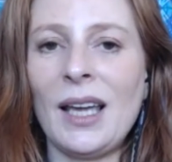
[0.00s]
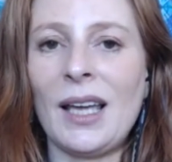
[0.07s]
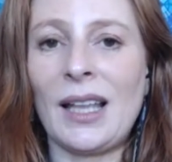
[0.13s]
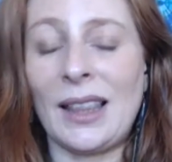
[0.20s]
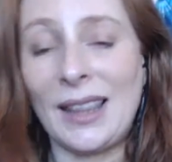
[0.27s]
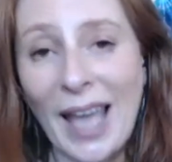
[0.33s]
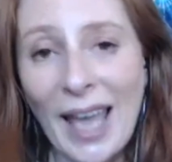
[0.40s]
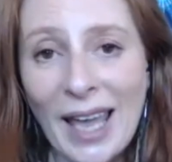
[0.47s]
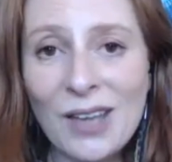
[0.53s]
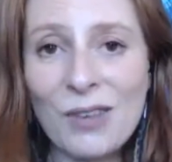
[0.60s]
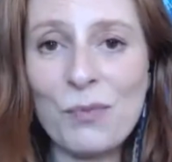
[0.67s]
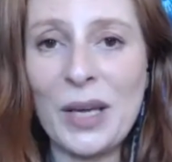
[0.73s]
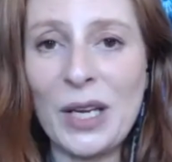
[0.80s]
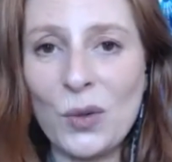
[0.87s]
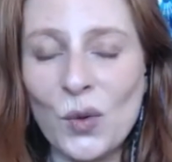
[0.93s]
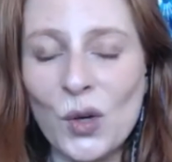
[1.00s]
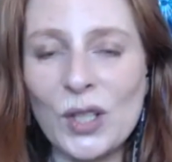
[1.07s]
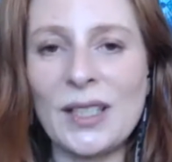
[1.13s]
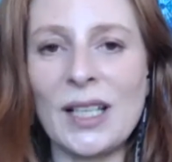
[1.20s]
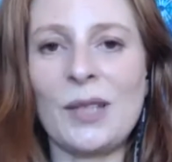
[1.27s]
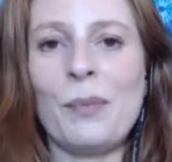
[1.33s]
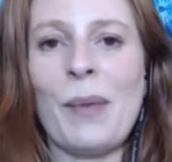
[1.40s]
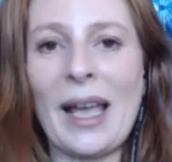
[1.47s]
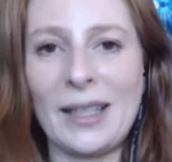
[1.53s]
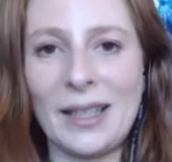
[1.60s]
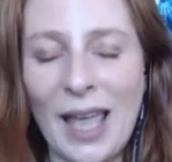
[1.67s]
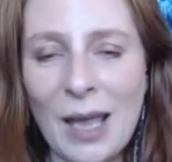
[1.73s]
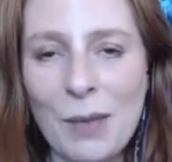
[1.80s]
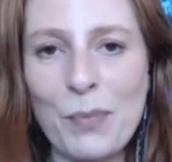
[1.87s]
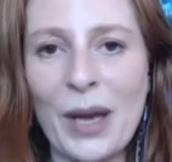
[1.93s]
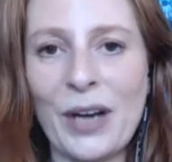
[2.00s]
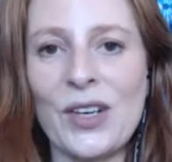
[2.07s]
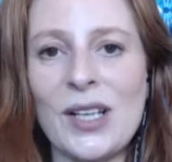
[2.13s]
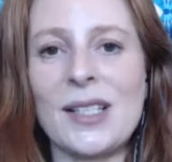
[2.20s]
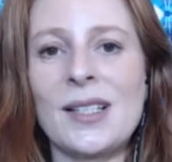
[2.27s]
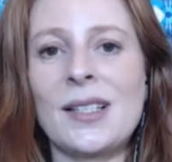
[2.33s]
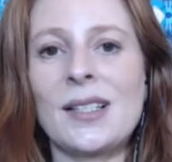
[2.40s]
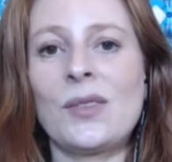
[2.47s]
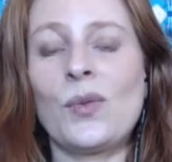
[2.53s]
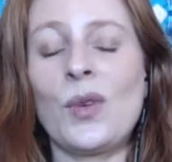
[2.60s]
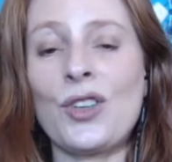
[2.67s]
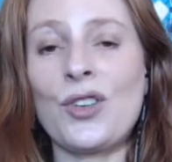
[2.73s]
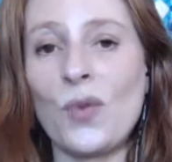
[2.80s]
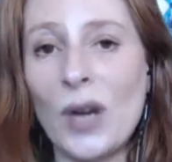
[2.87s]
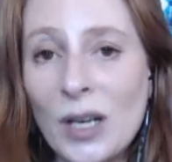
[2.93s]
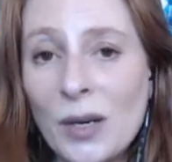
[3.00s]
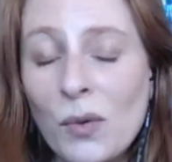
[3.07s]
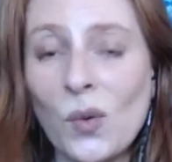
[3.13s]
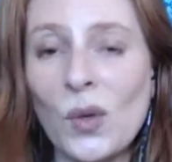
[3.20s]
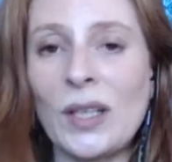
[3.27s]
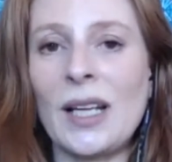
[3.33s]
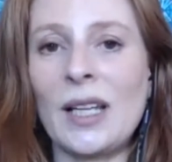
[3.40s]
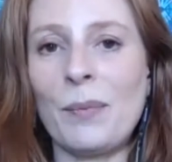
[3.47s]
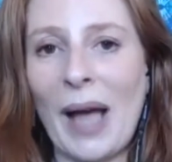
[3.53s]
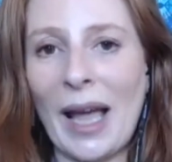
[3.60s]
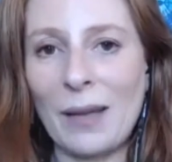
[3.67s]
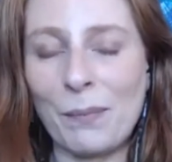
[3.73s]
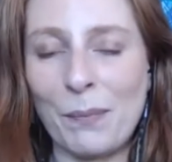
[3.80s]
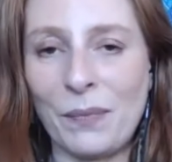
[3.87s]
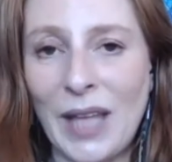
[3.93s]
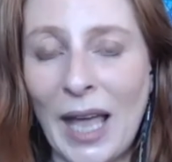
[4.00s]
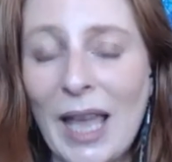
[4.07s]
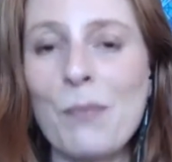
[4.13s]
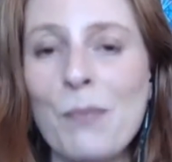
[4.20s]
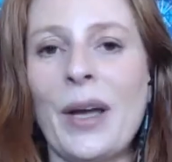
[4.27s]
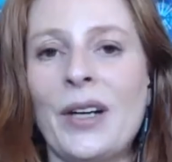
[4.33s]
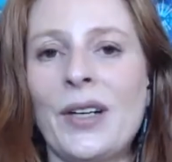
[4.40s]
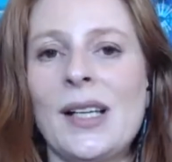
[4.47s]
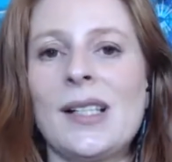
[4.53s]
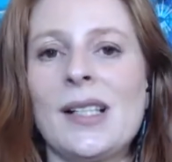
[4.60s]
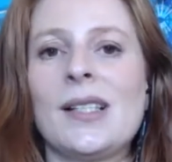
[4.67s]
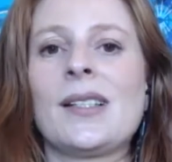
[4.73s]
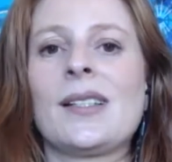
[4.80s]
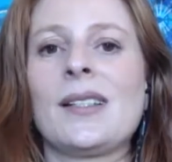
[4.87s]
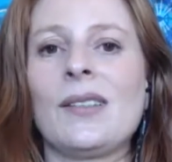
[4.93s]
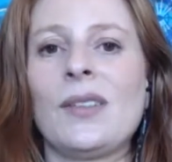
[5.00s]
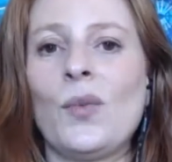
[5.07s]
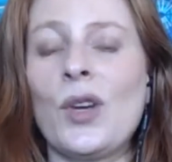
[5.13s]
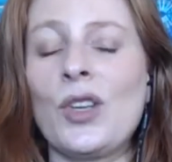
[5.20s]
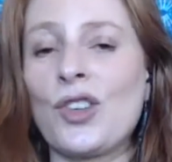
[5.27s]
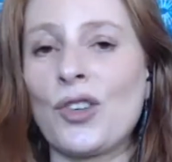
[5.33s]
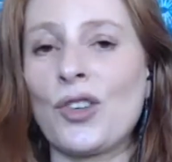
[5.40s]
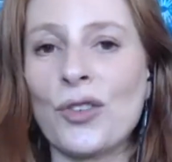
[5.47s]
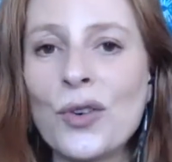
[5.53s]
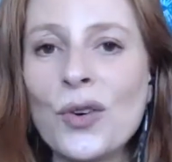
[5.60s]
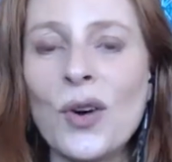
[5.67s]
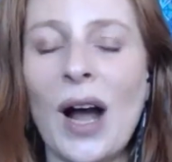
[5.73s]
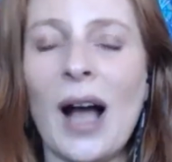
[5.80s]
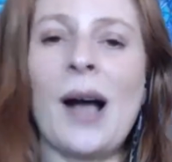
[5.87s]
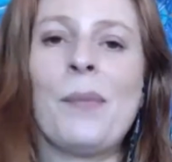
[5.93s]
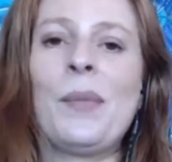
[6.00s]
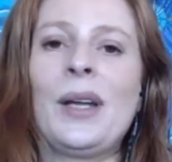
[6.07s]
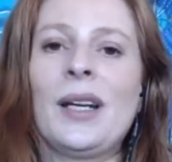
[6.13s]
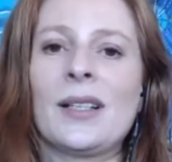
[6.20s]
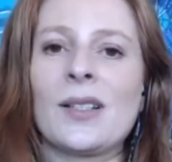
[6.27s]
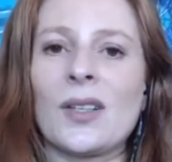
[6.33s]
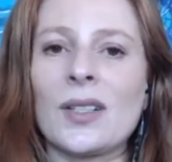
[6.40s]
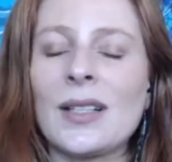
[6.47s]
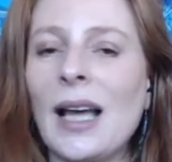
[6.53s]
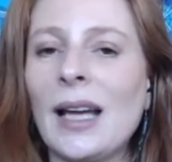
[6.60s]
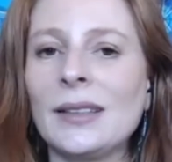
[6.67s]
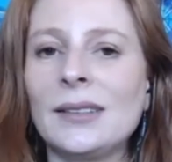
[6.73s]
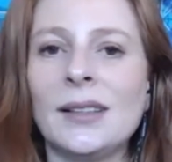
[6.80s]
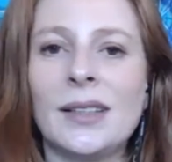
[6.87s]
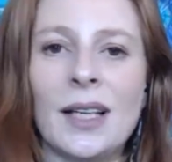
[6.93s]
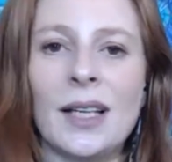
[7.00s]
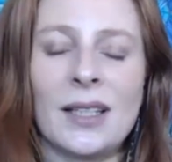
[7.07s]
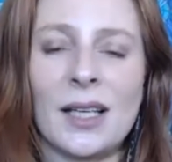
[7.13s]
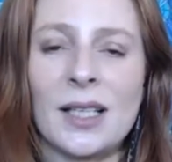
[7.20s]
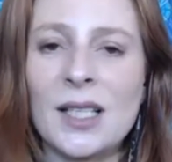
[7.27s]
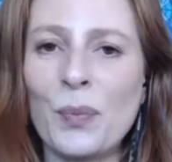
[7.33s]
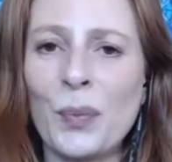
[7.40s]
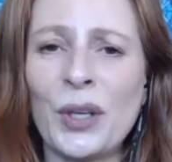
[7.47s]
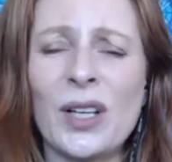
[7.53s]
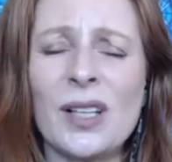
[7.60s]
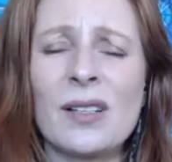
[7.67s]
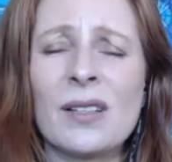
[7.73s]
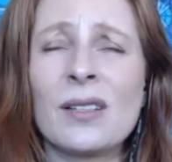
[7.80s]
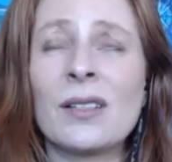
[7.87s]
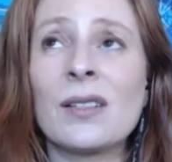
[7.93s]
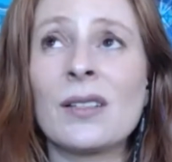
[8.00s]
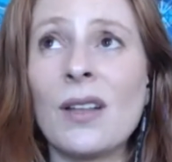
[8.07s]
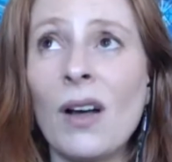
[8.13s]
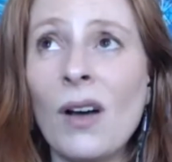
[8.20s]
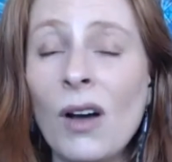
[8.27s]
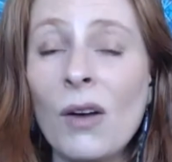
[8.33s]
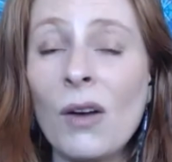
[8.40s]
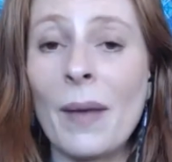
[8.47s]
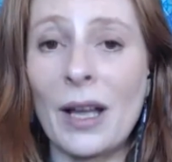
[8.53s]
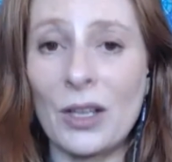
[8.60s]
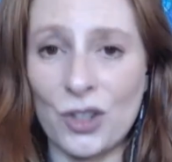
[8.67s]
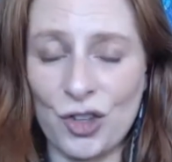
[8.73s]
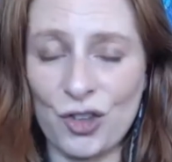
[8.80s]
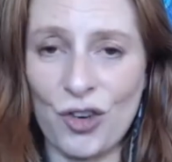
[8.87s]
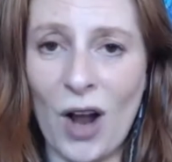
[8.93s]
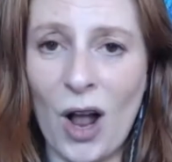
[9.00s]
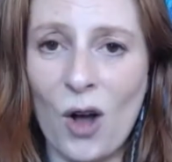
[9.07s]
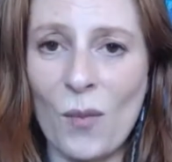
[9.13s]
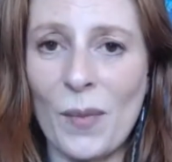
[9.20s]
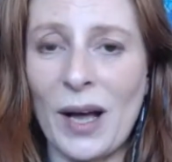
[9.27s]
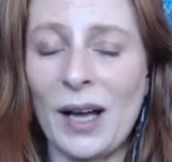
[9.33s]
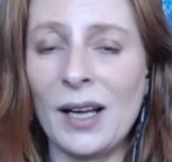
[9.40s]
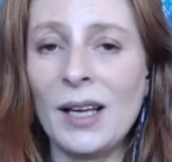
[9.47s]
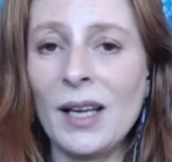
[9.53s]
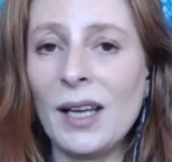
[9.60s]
they've been wounded by their parents, which were wounded by their parents, which grew up in a society that experienced so much trauma,